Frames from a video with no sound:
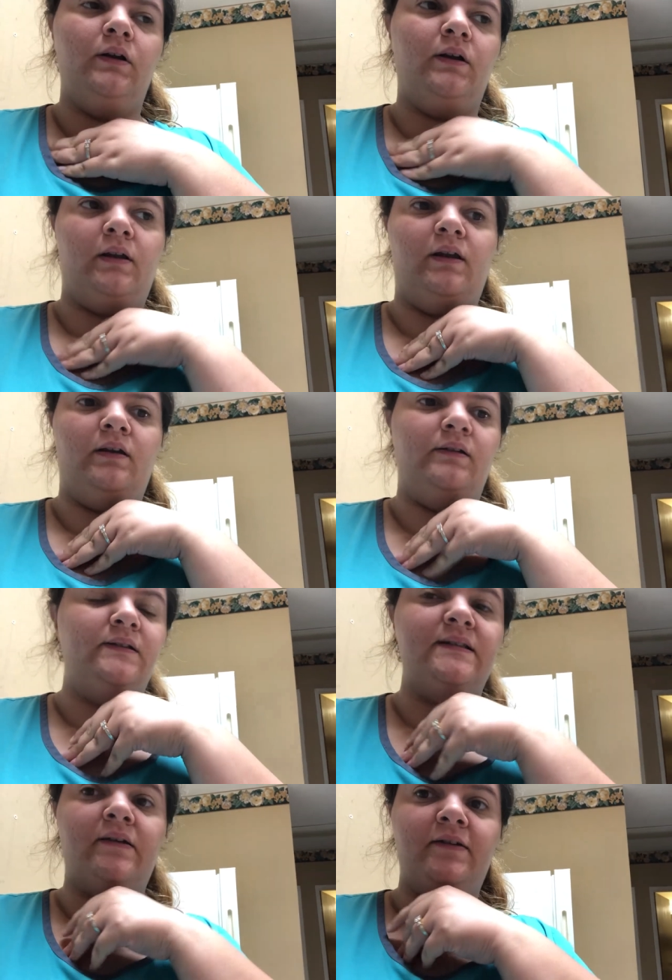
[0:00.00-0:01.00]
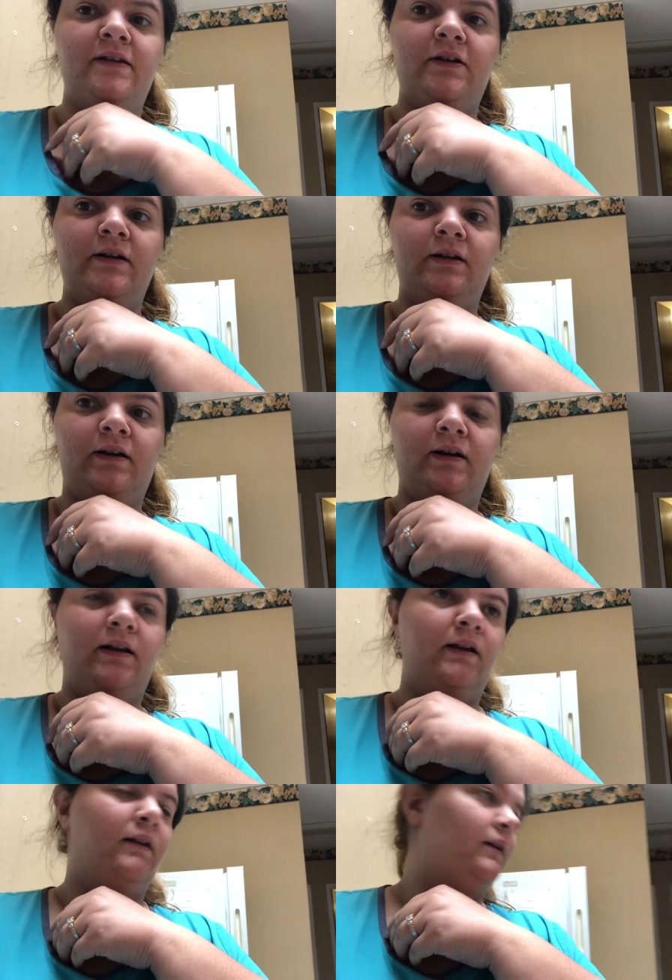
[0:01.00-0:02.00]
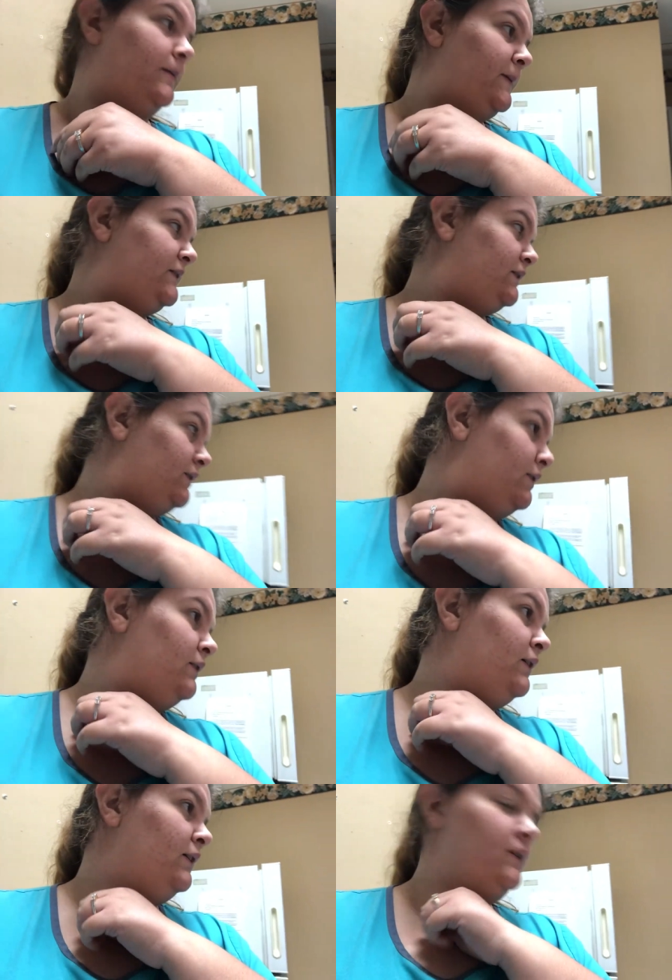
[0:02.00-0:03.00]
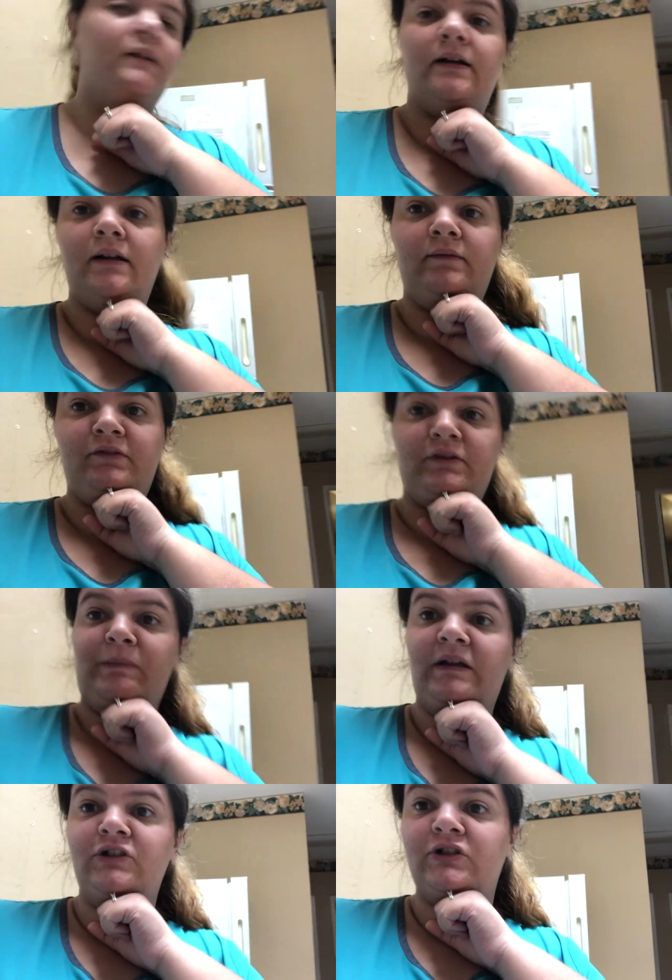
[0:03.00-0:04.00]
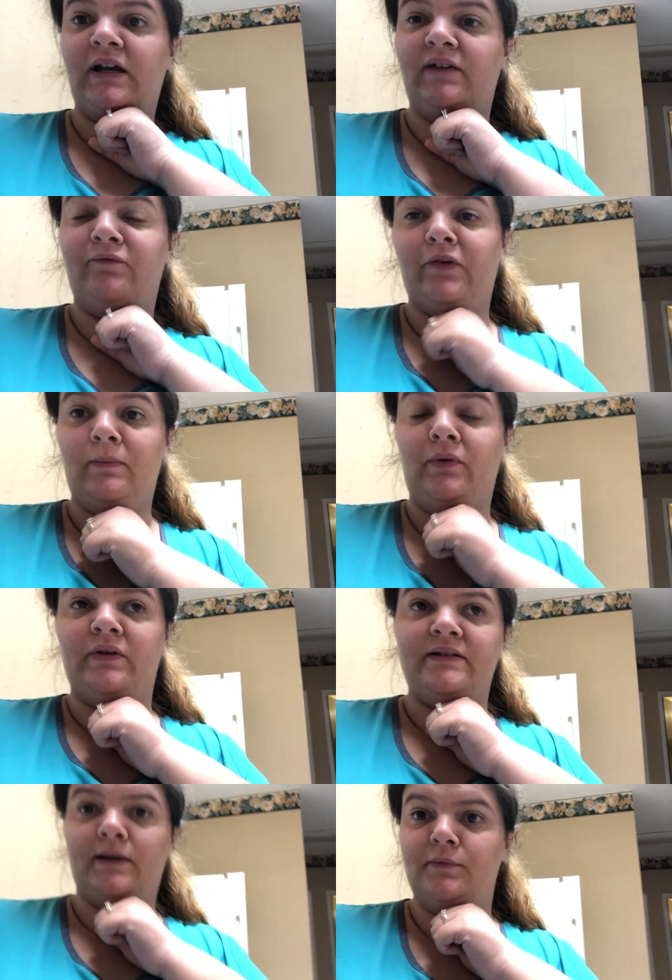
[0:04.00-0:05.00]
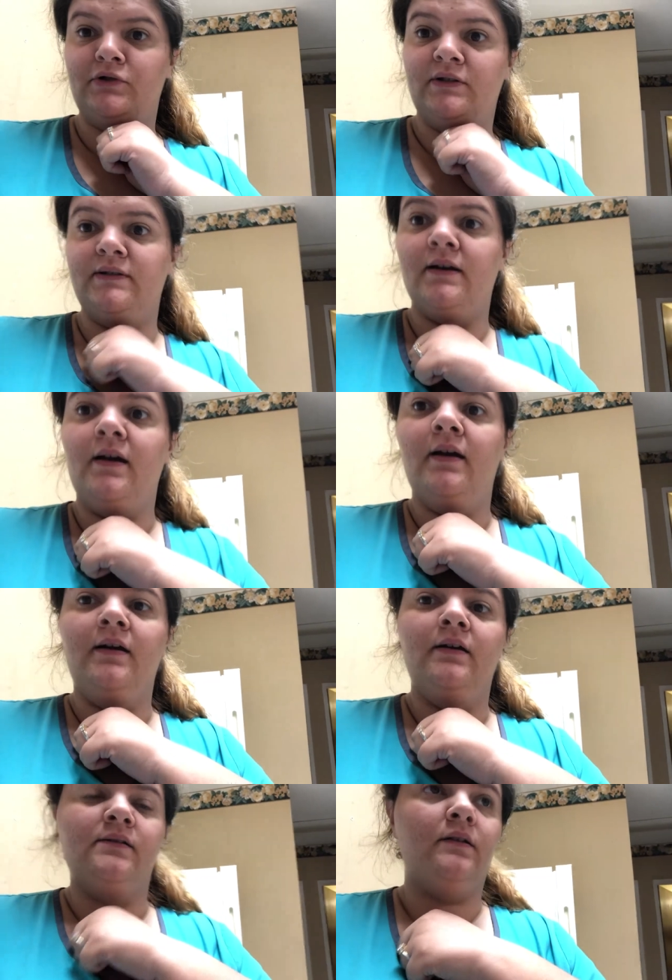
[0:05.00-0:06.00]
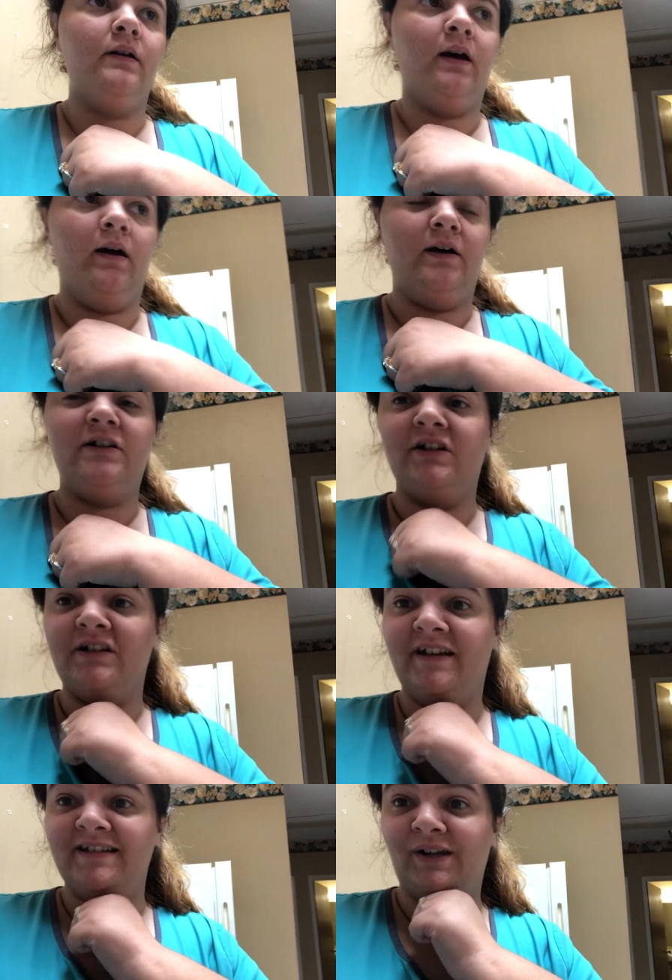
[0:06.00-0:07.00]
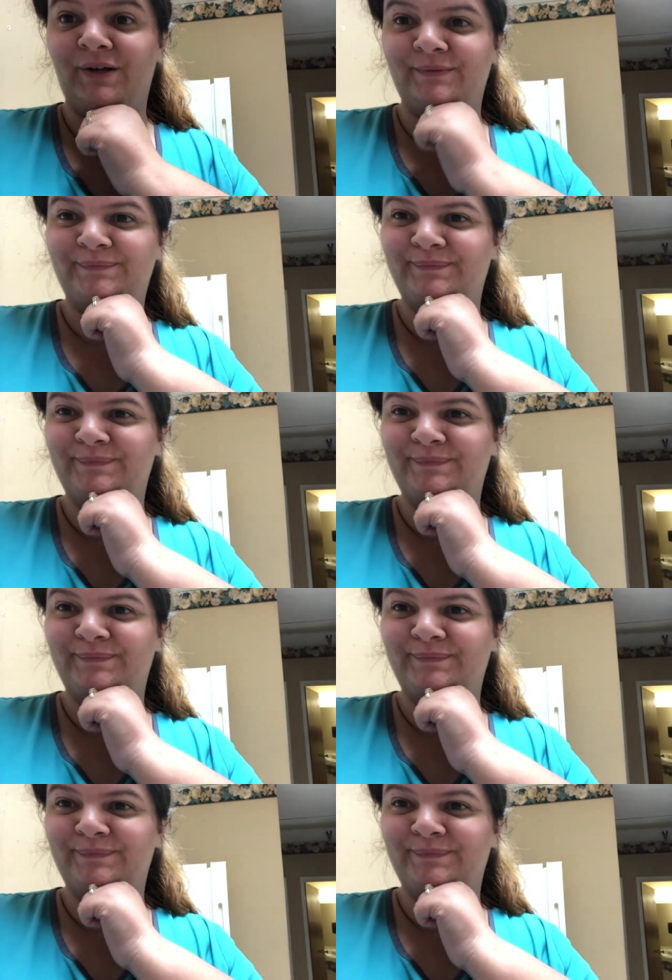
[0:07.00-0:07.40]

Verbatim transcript: It is 7:39. I'm about to clock in from lunch. I had fried bologna sandwiches. So yeah, I'll talk to you guys later.